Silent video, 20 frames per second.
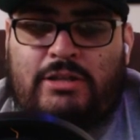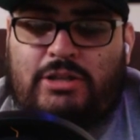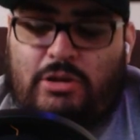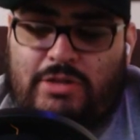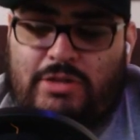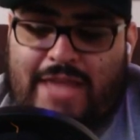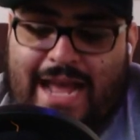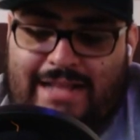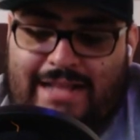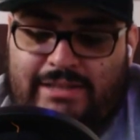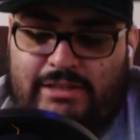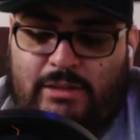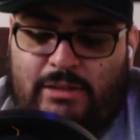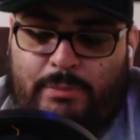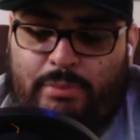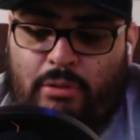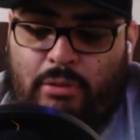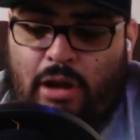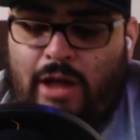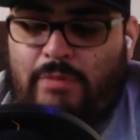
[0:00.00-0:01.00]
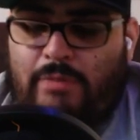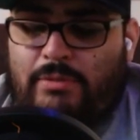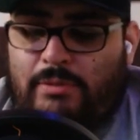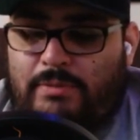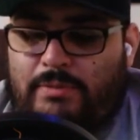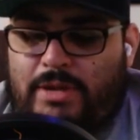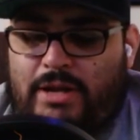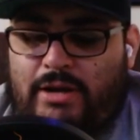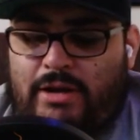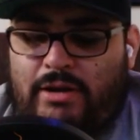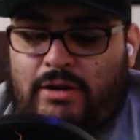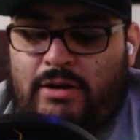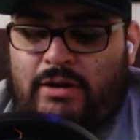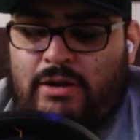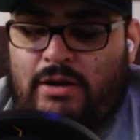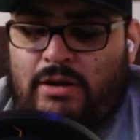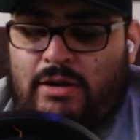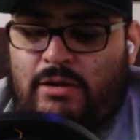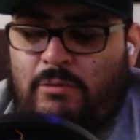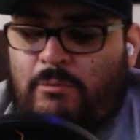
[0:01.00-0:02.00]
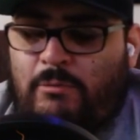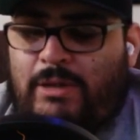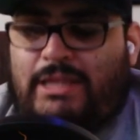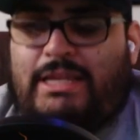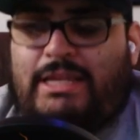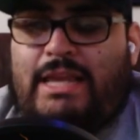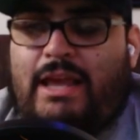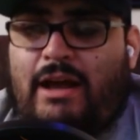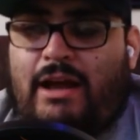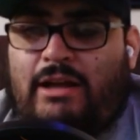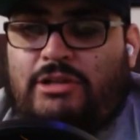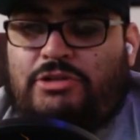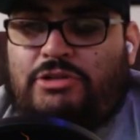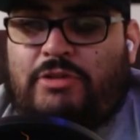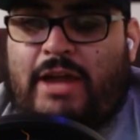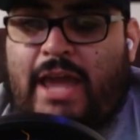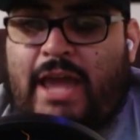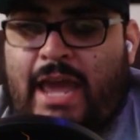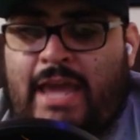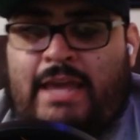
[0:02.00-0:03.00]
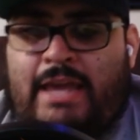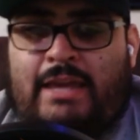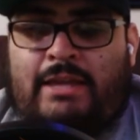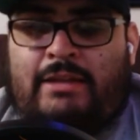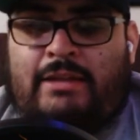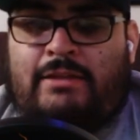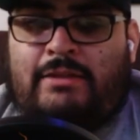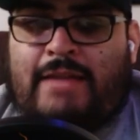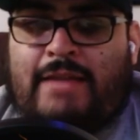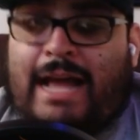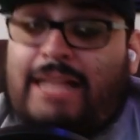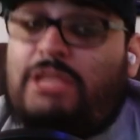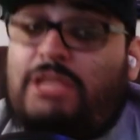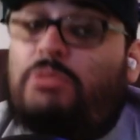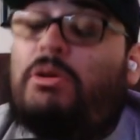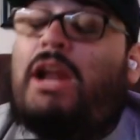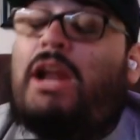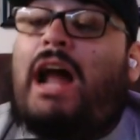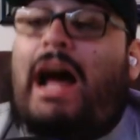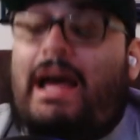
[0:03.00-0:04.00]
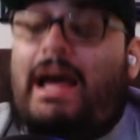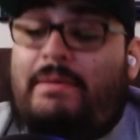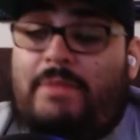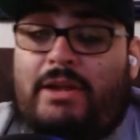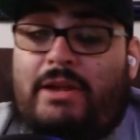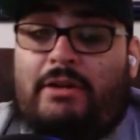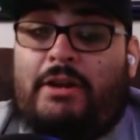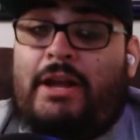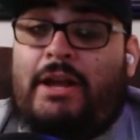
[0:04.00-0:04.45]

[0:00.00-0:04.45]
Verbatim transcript: So that's the problem here with DeAndre Ayton. That's what I'm yep,